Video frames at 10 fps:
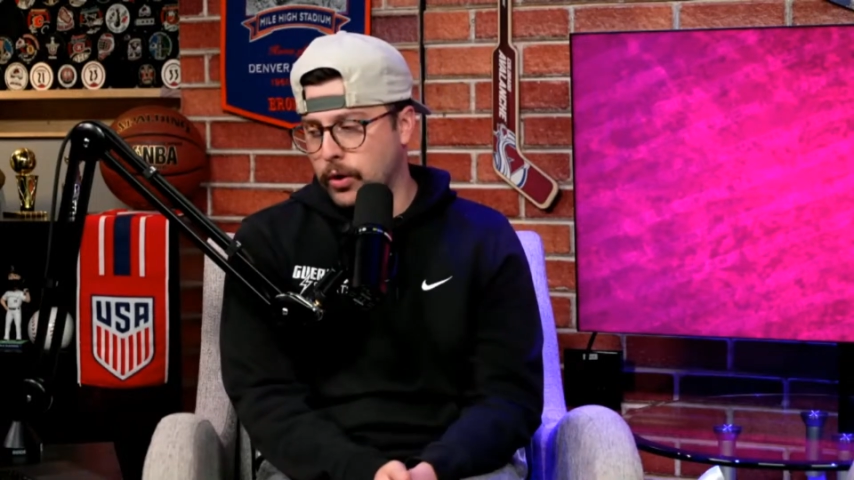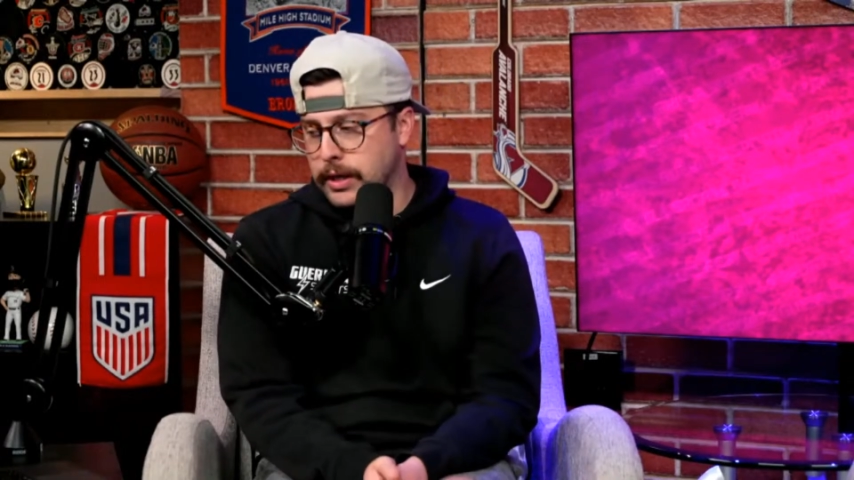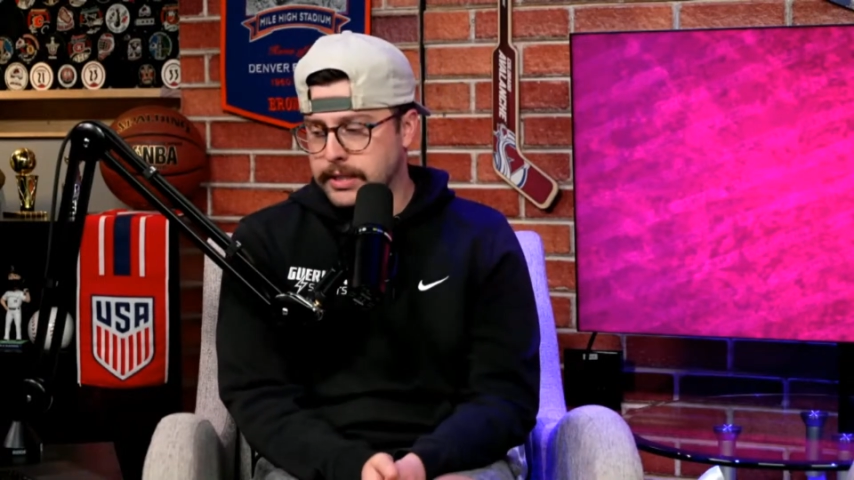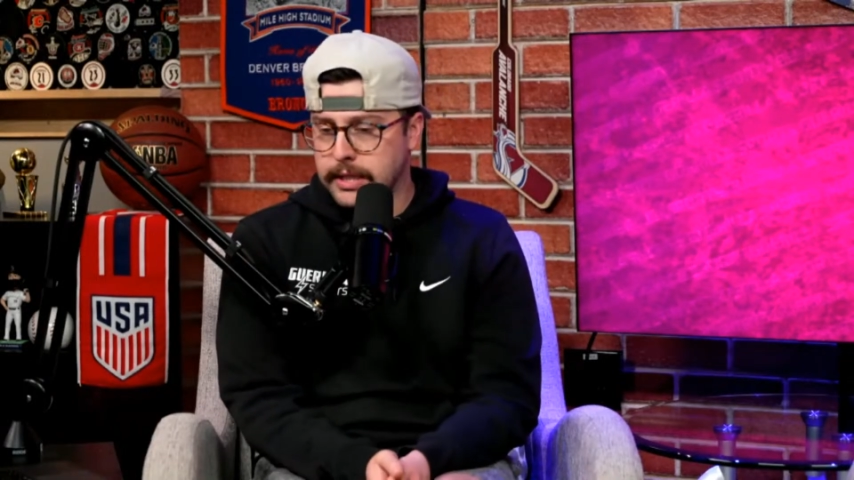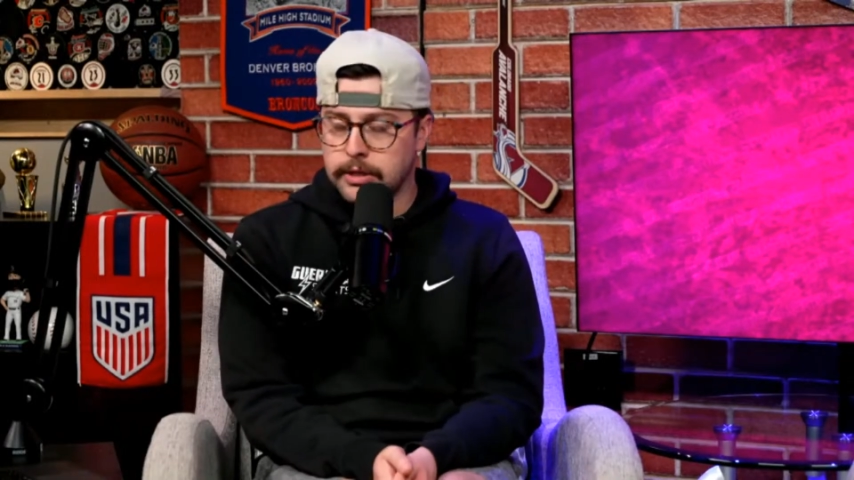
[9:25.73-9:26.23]

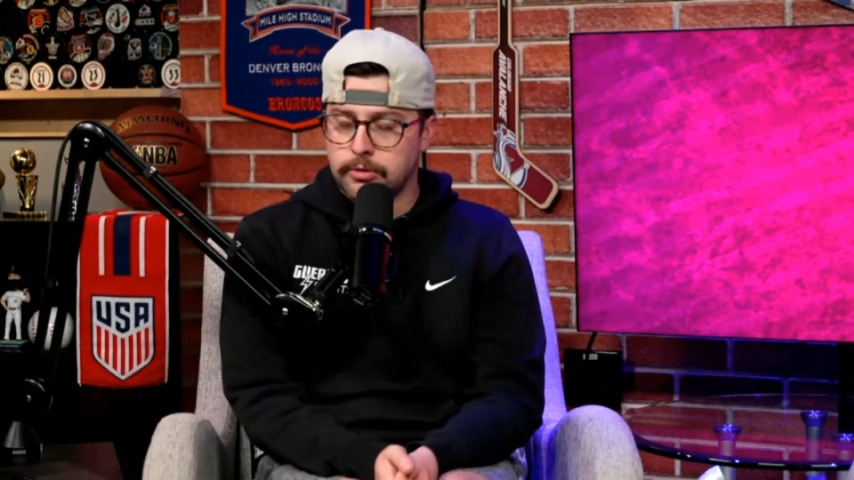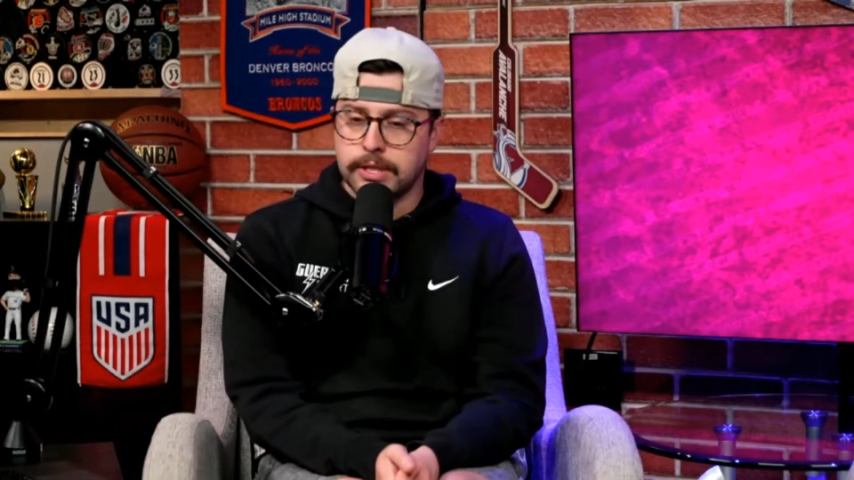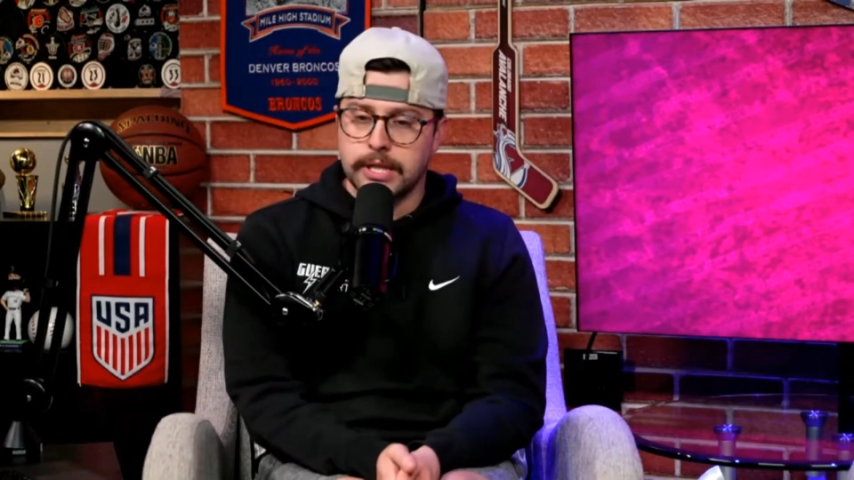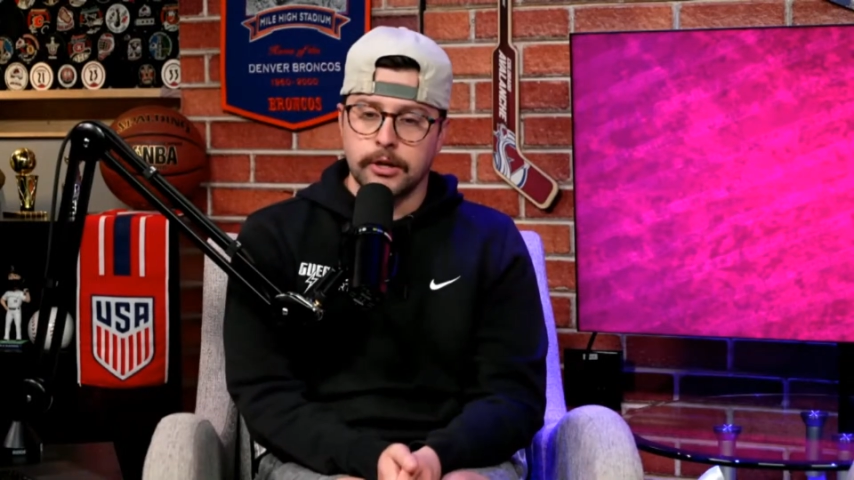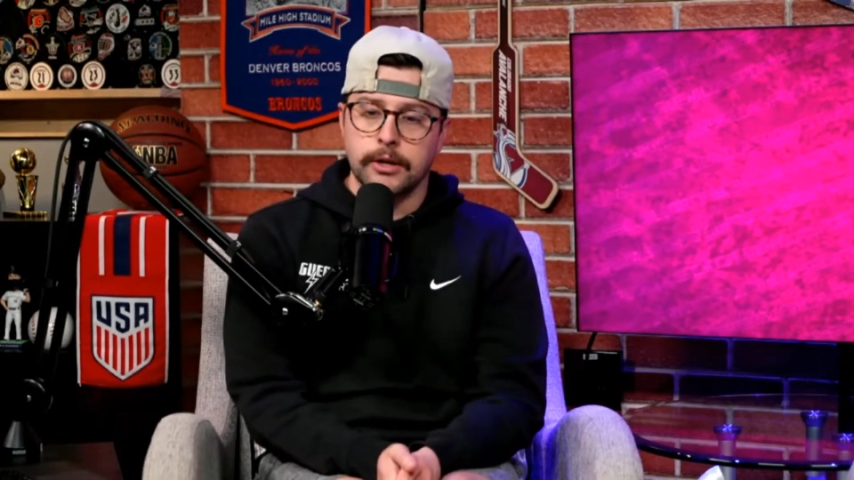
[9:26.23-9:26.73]
is to use
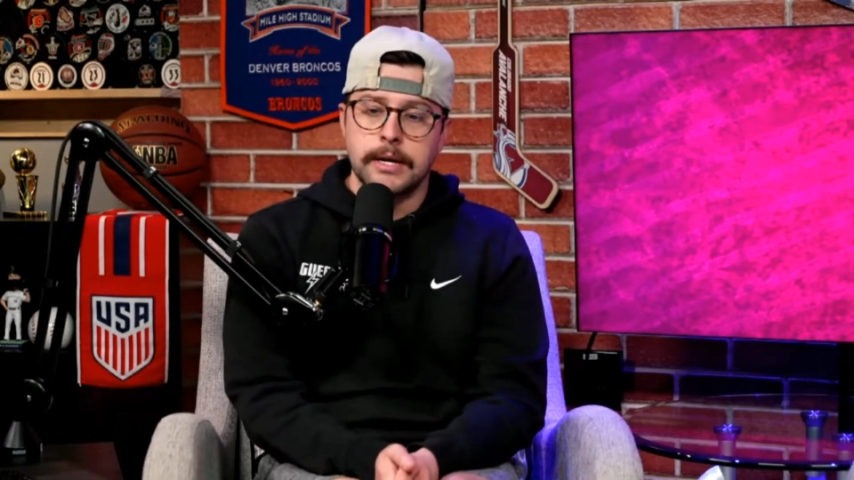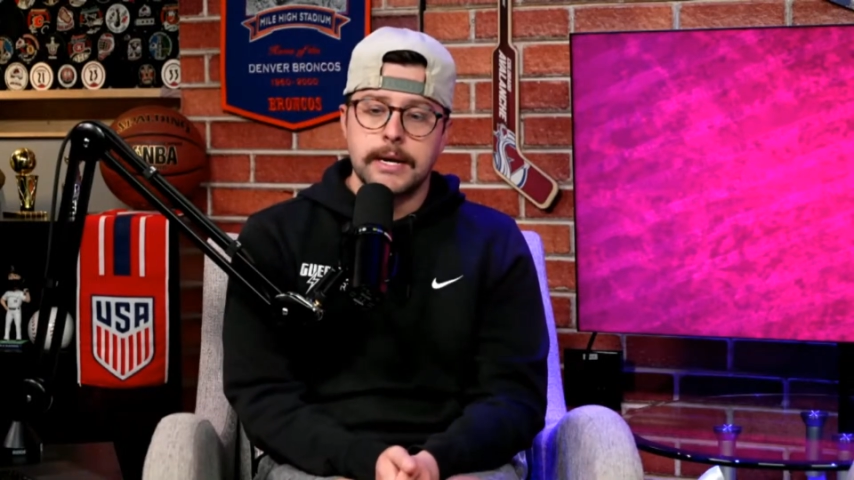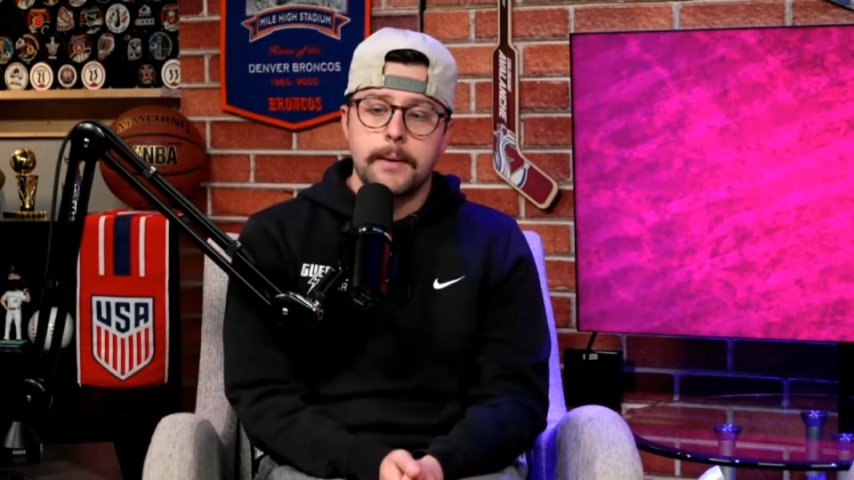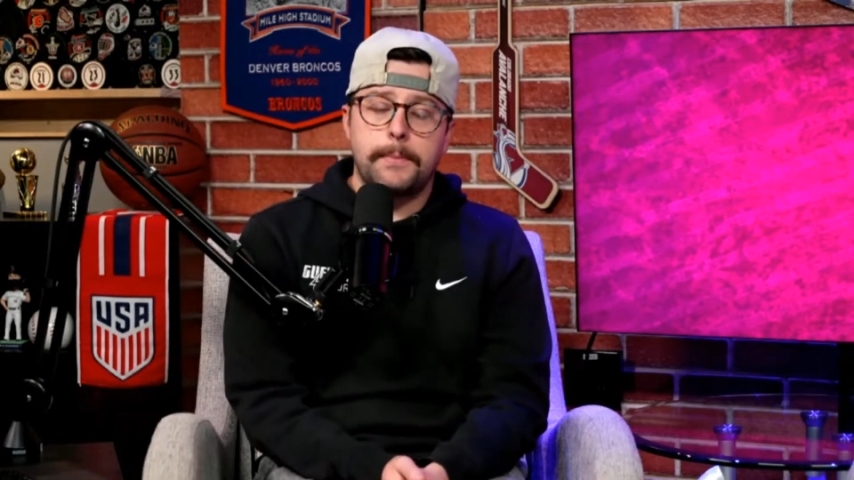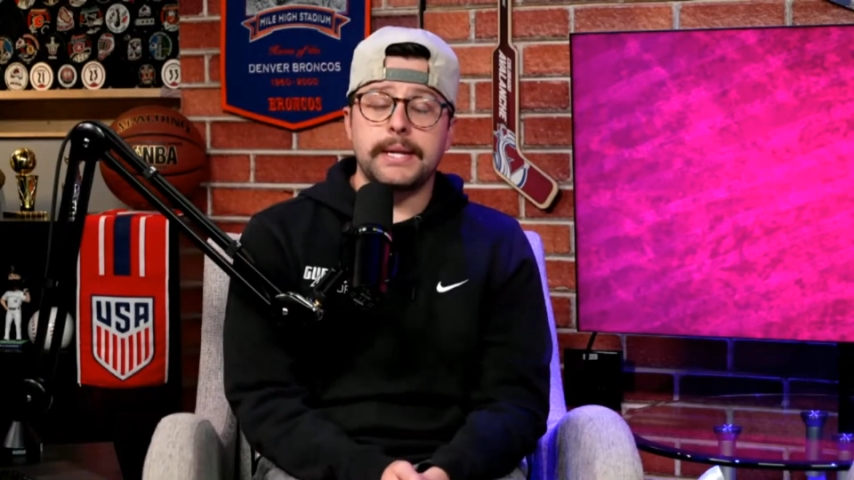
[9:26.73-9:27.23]
here,
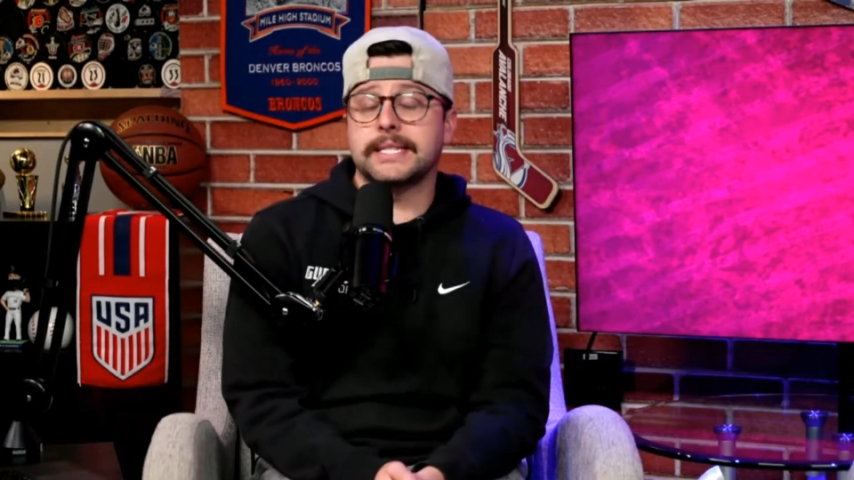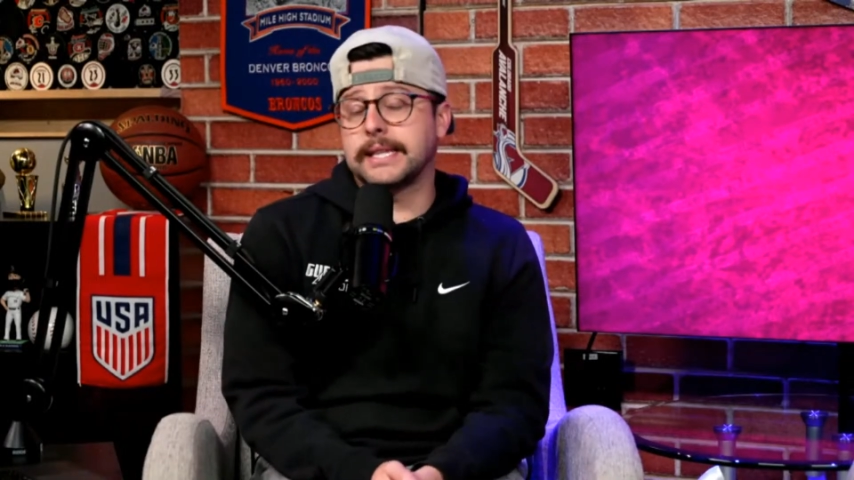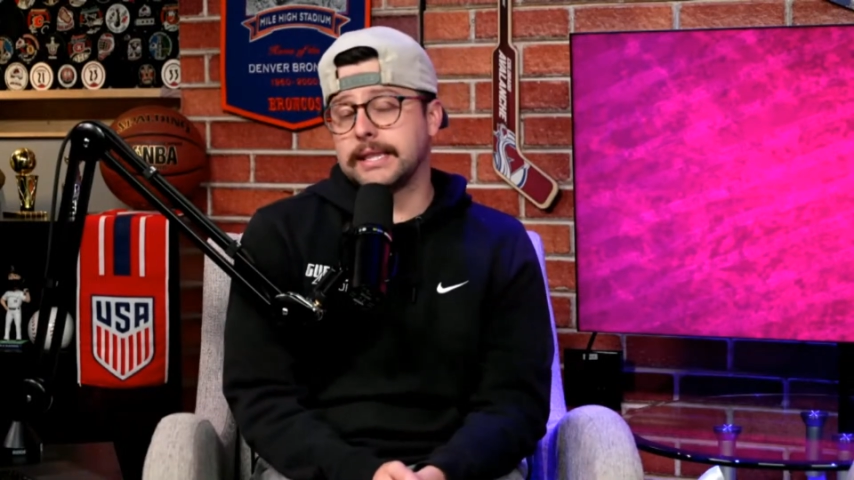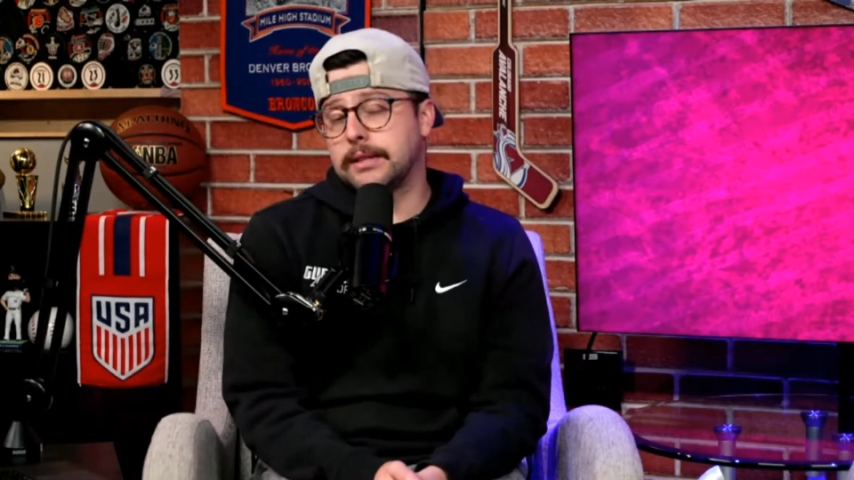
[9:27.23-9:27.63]
but it's that